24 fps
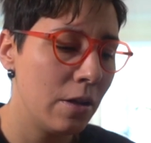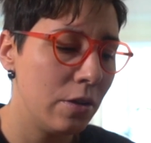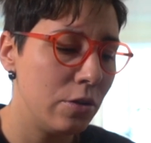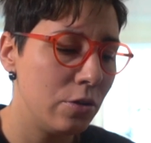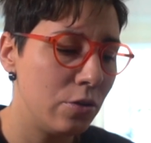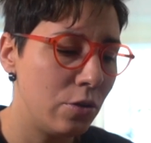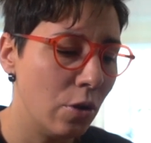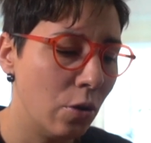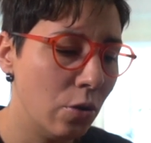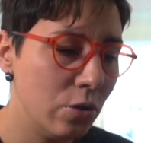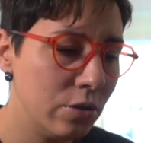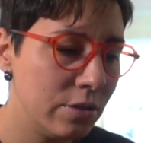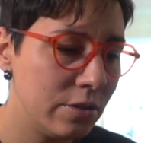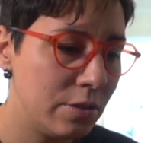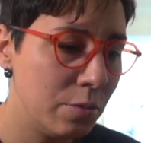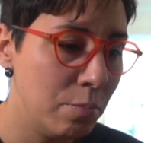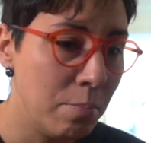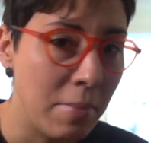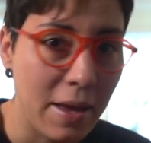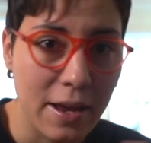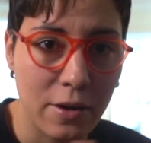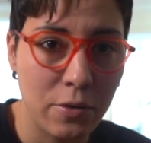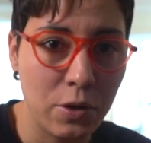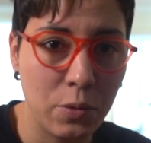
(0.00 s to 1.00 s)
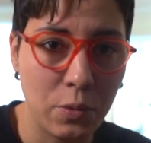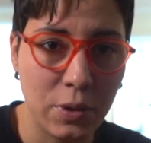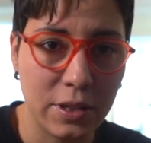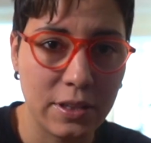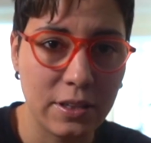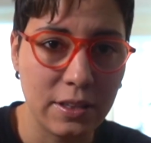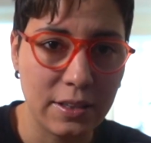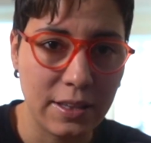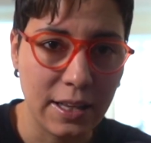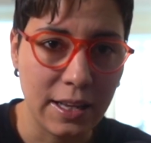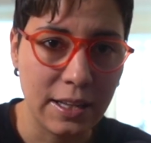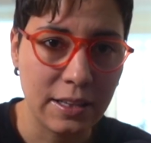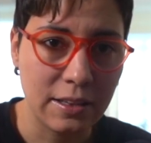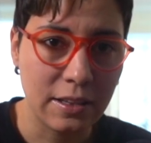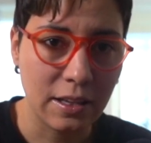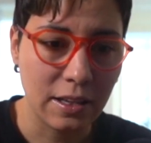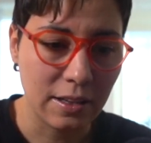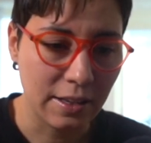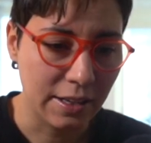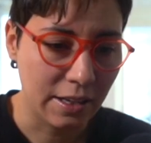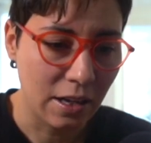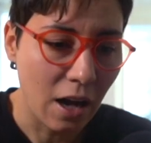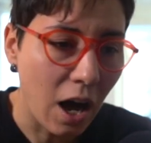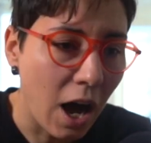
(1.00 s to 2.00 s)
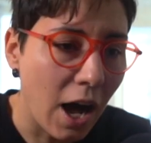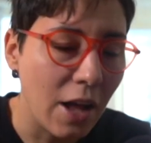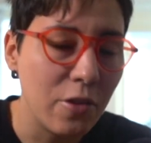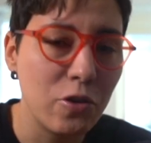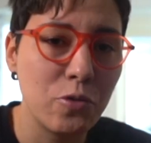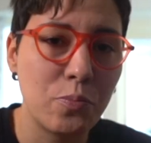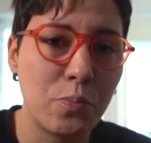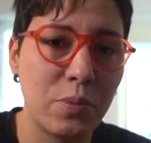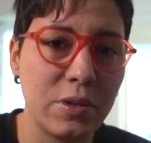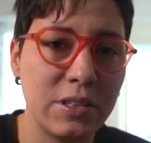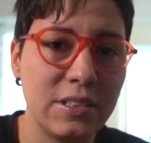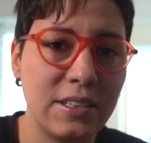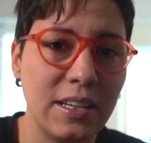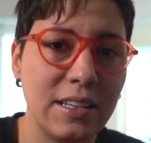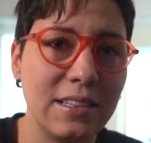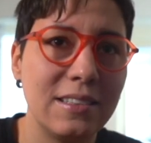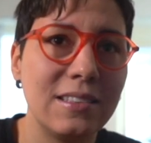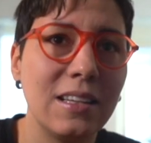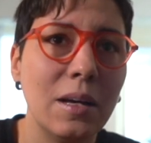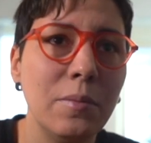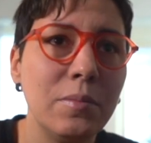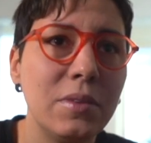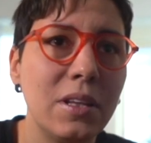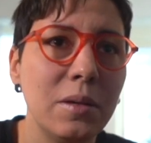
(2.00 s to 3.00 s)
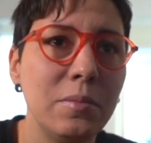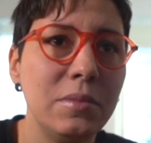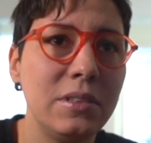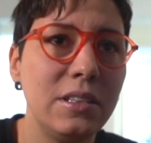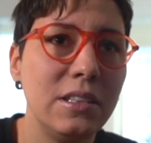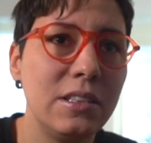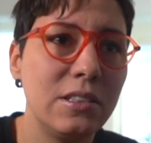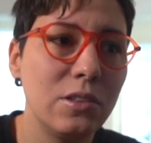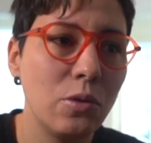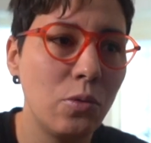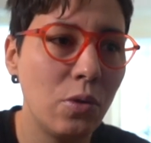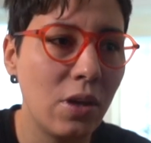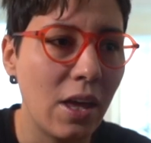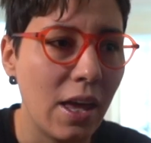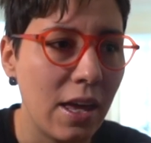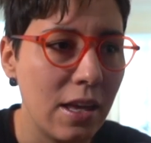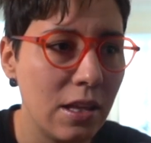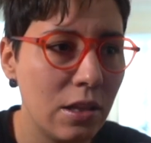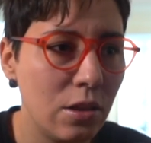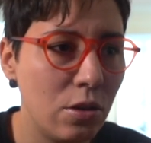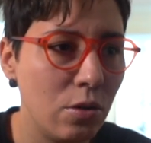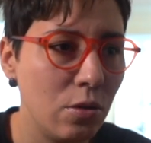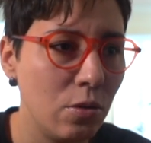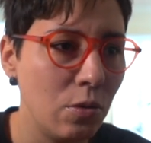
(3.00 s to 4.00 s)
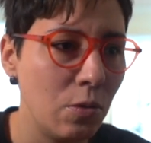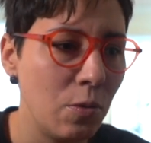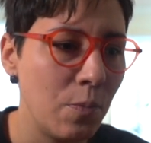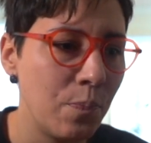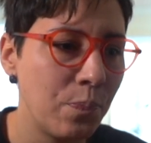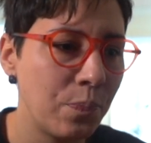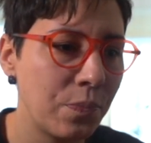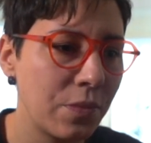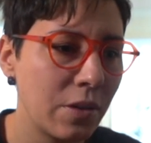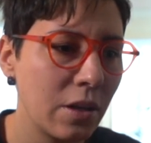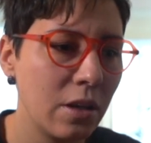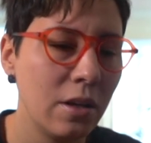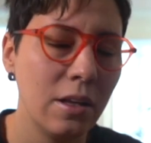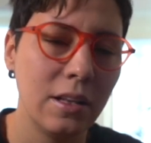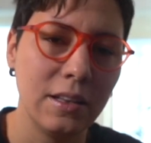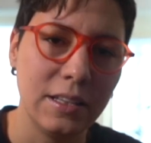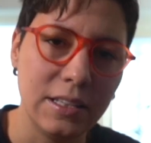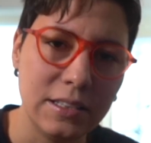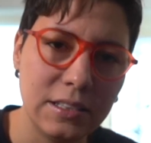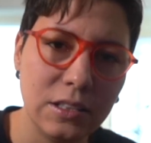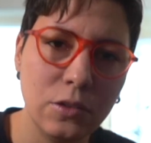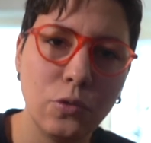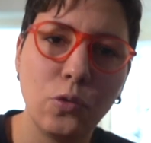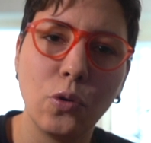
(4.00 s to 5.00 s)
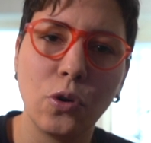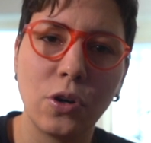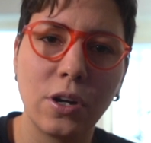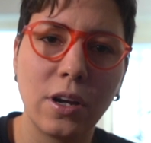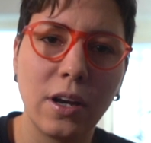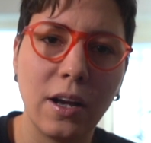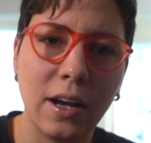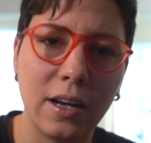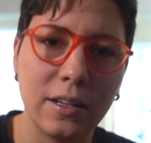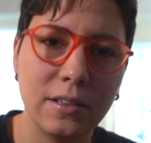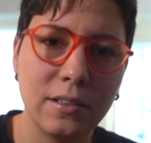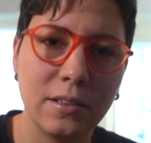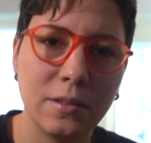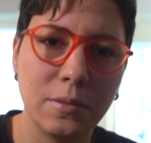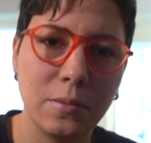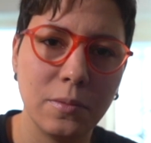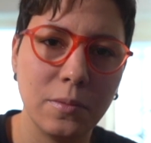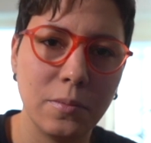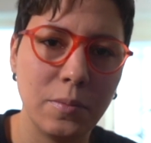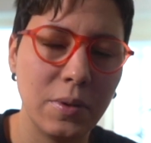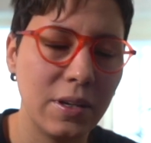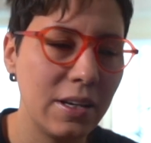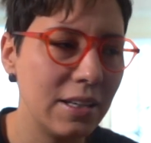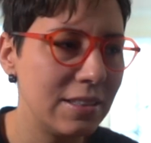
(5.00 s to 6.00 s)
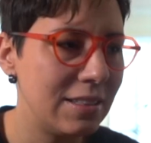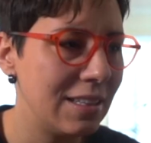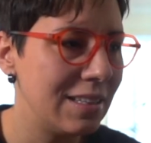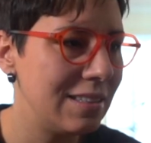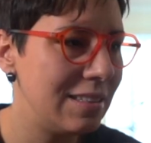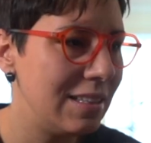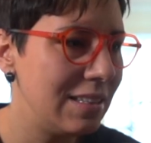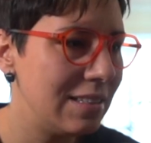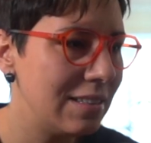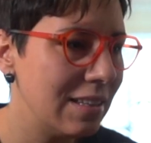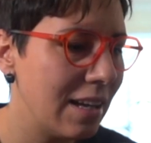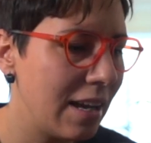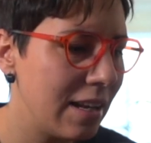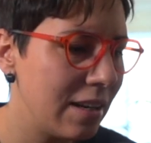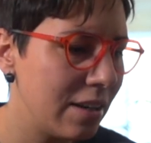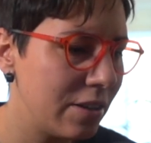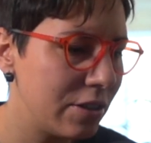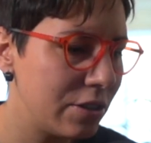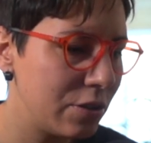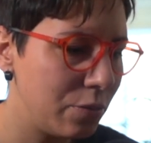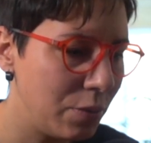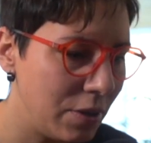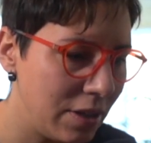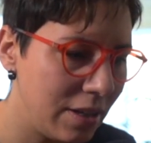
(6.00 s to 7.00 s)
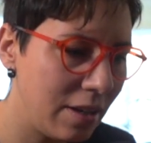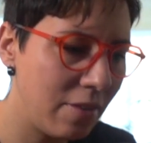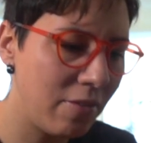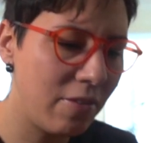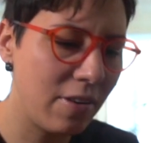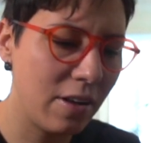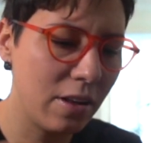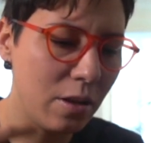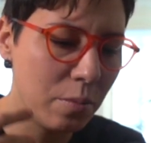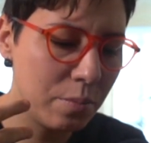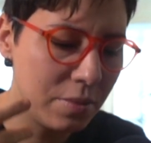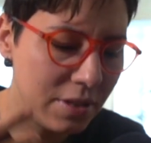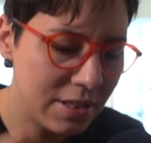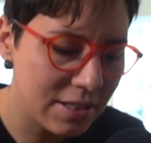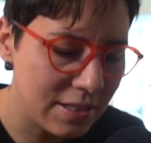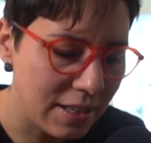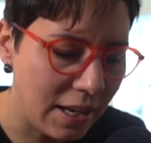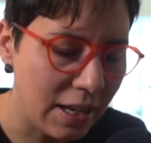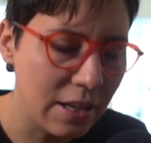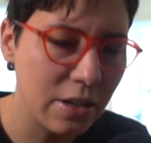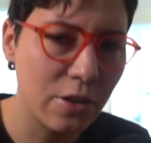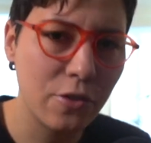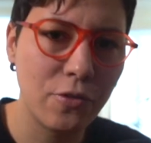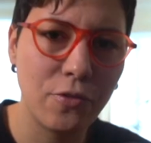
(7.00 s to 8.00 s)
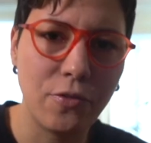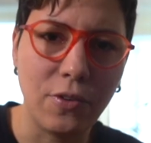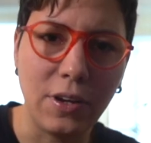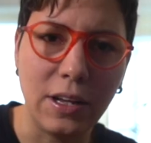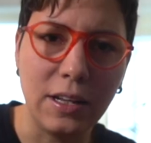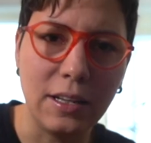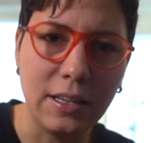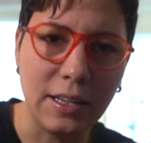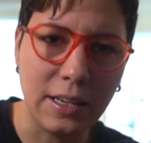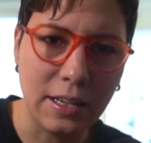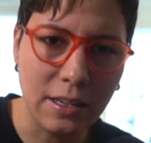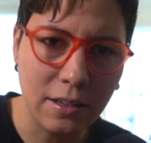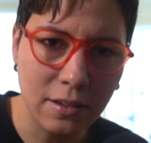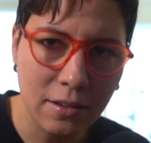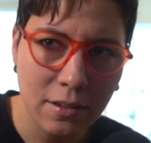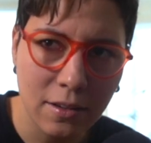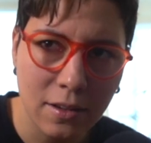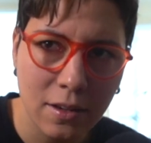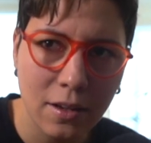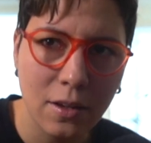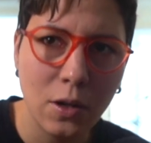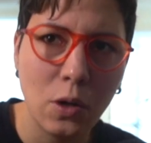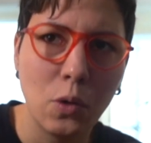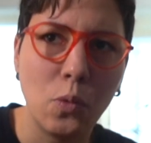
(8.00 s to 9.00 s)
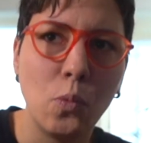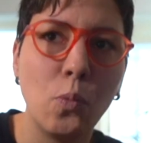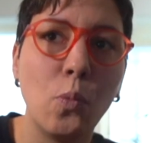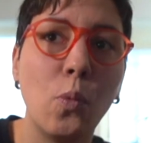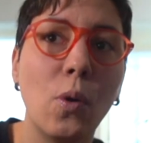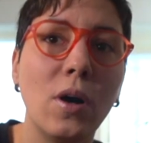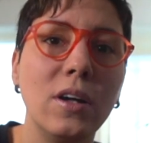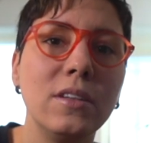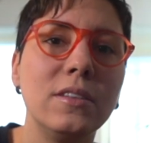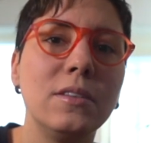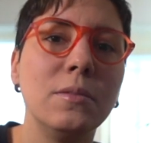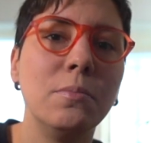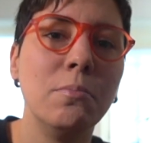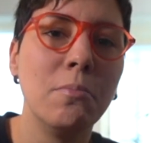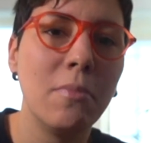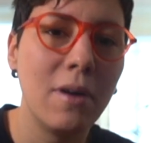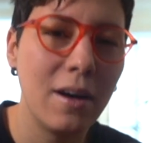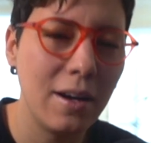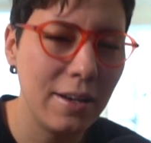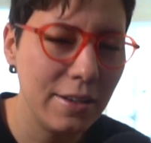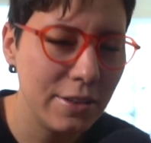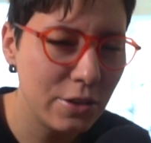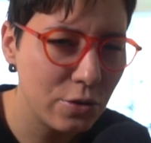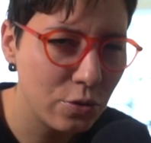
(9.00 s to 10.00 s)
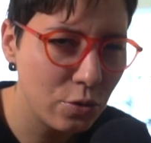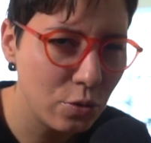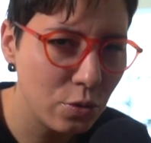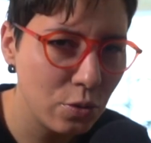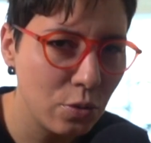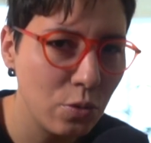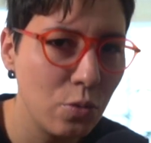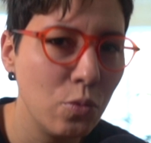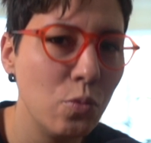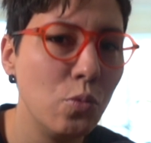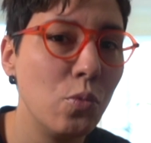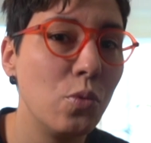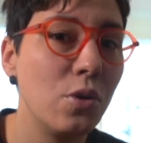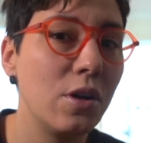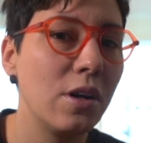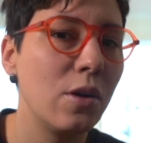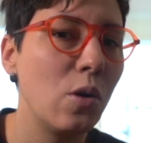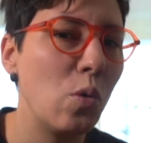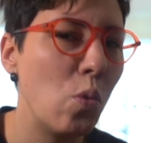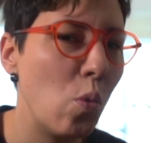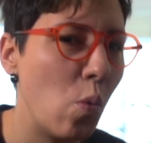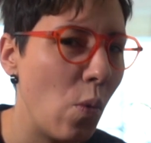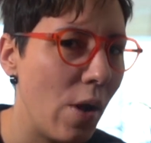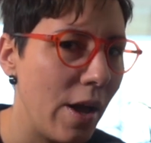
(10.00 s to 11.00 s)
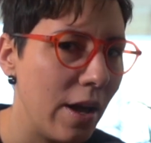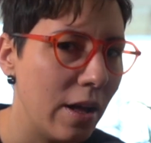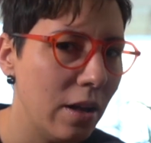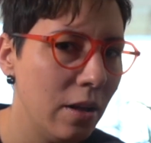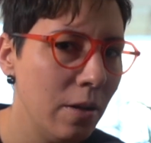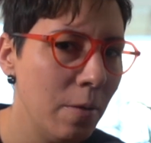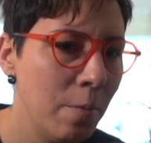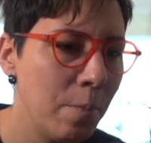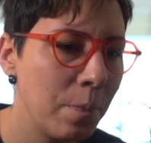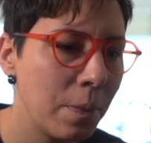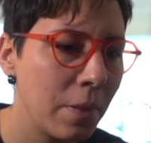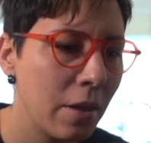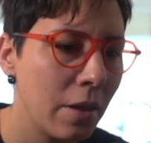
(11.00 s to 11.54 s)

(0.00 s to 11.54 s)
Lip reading: don't marry with the data like 100%. Sometimes it's okay to listen to your gut, because as designers, we develop this inner feeling what might work well.